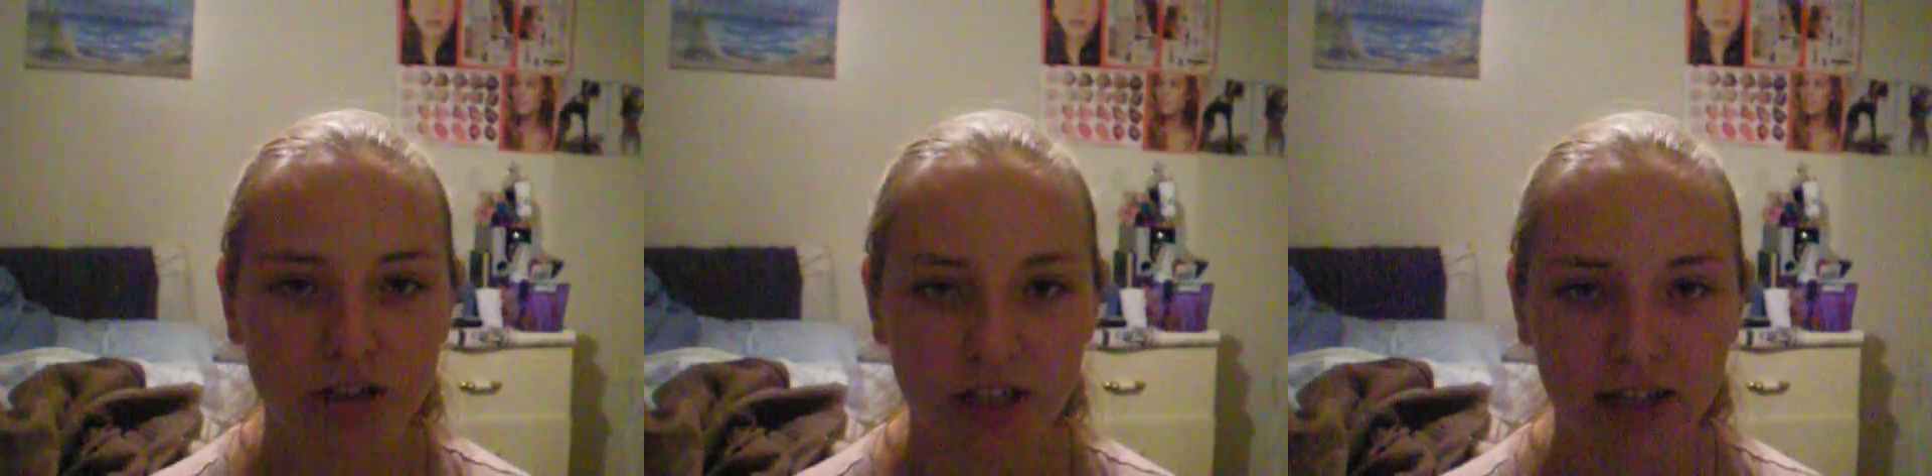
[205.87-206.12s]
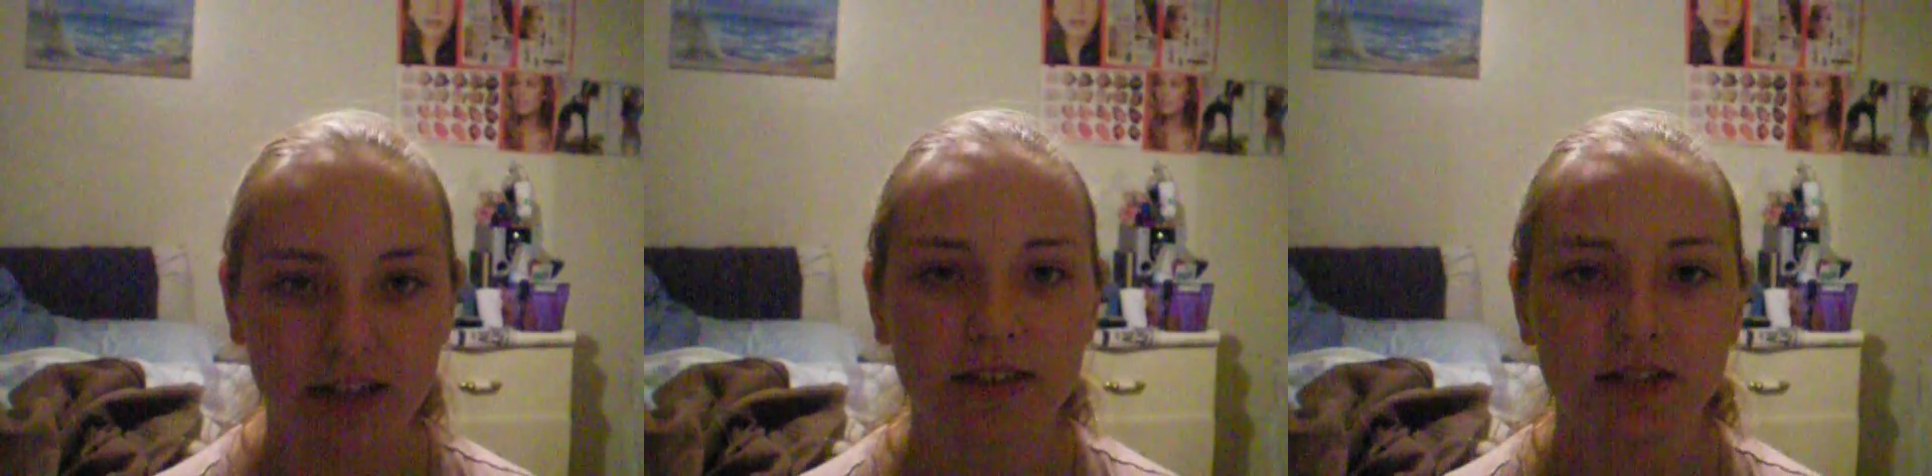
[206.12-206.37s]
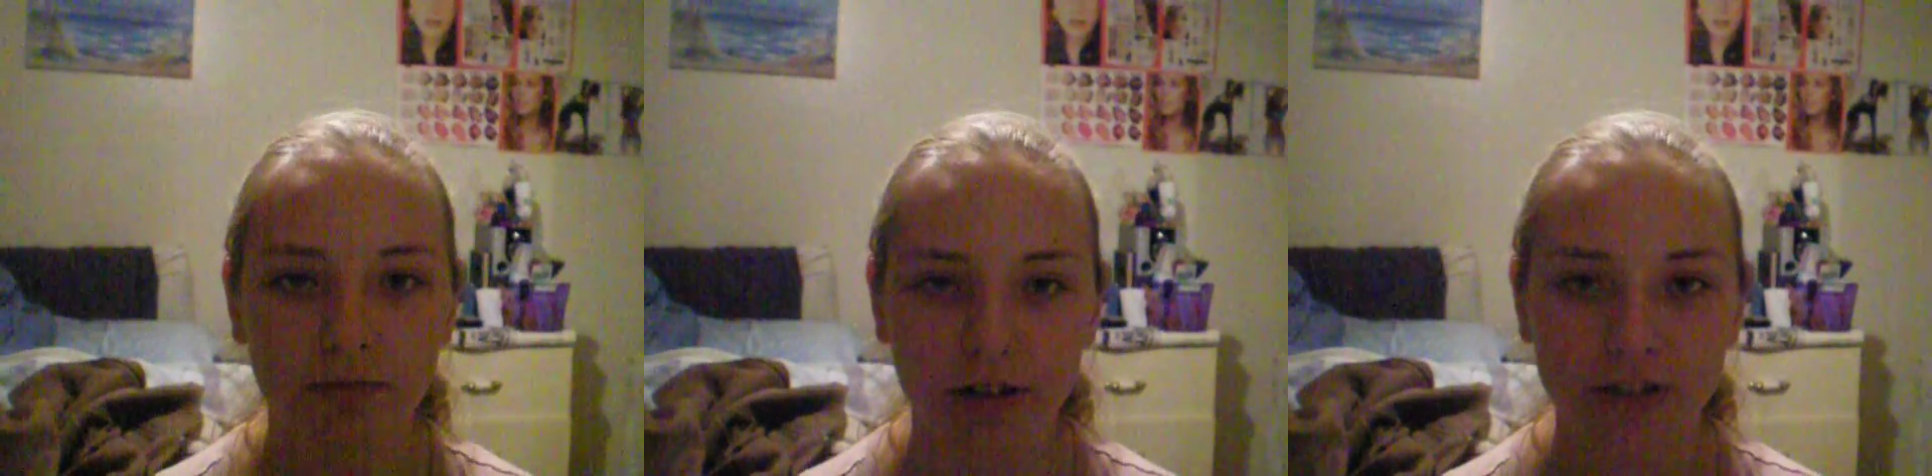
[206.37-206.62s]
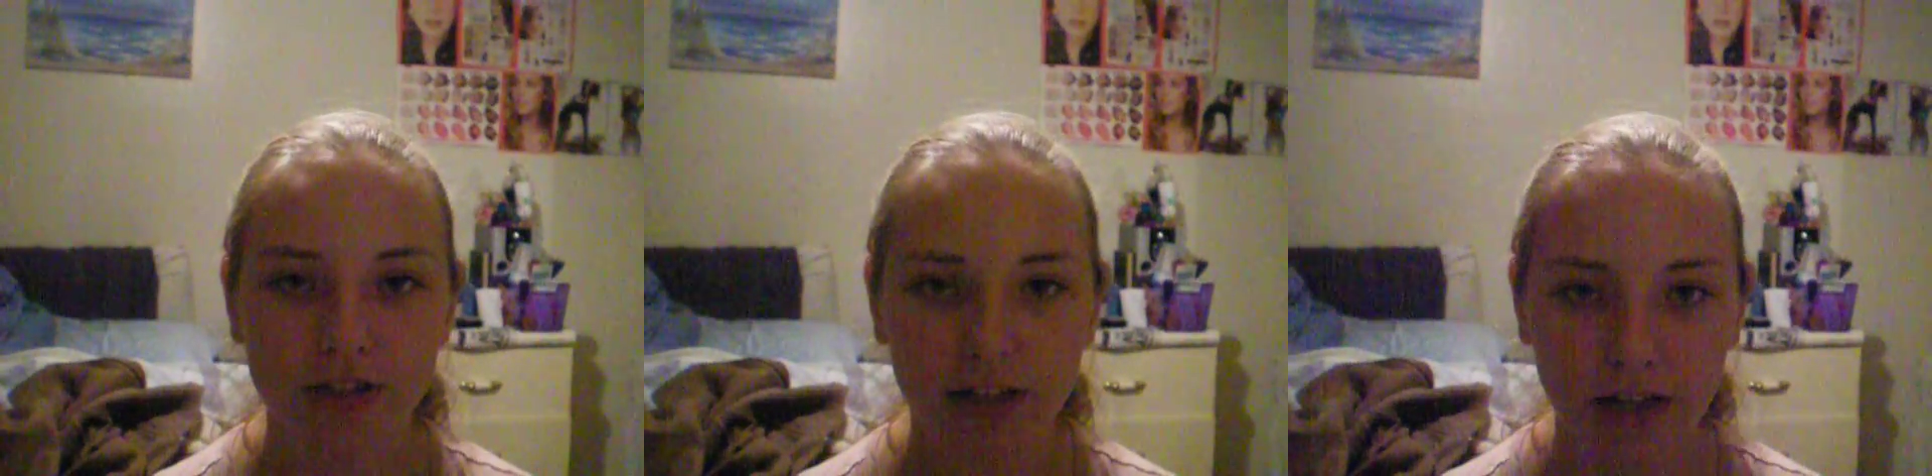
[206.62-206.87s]
she is and
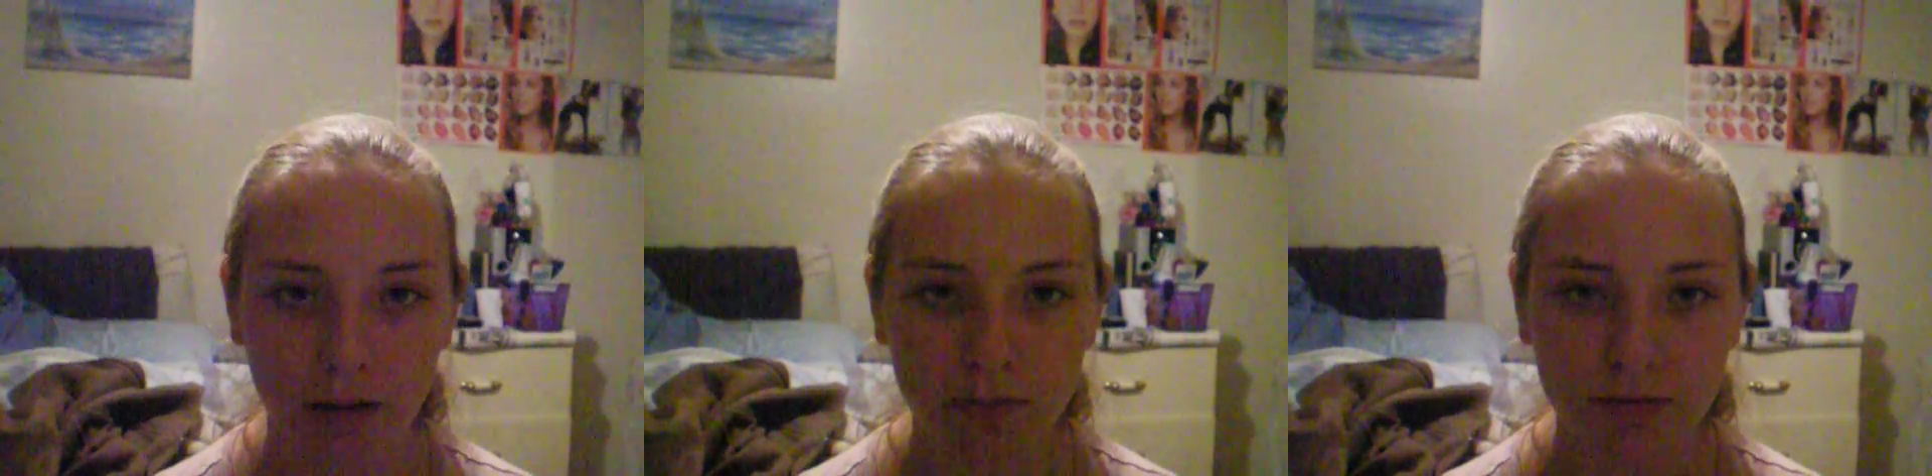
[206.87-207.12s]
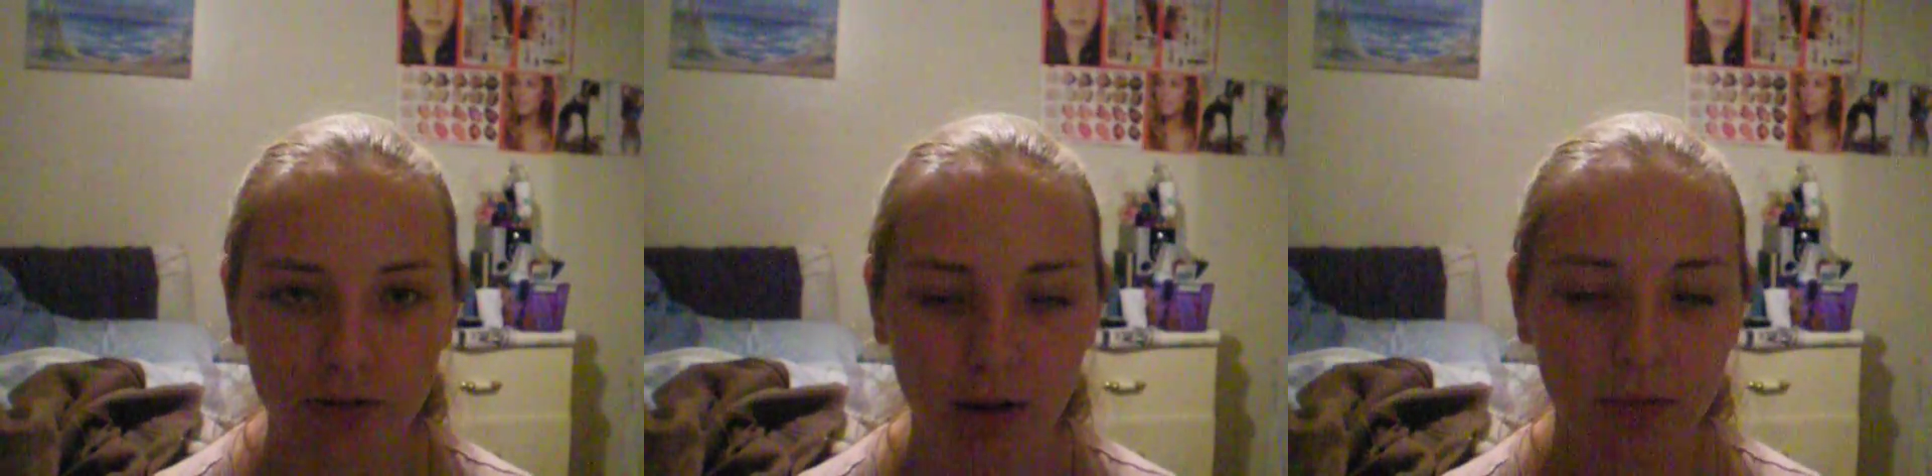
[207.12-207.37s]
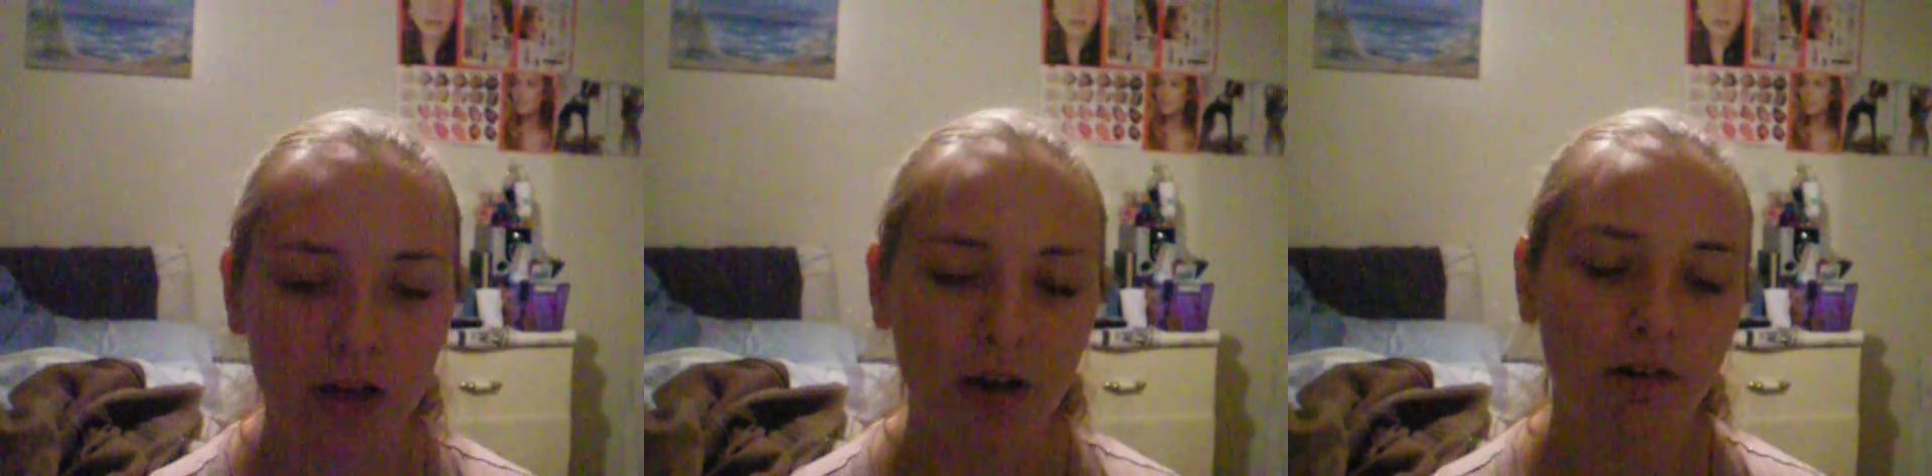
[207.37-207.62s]
where she comes from